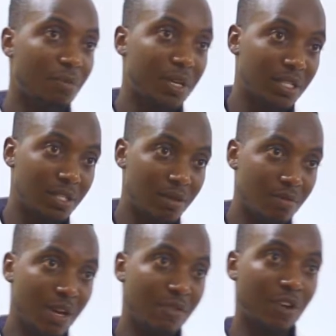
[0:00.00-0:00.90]
maths,
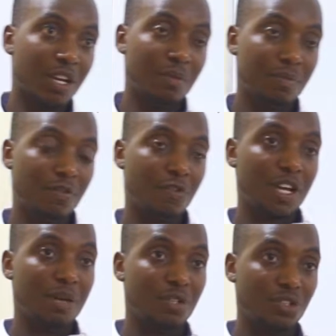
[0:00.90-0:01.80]
mark for
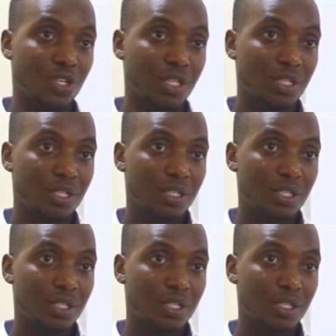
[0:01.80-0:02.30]
chemistry.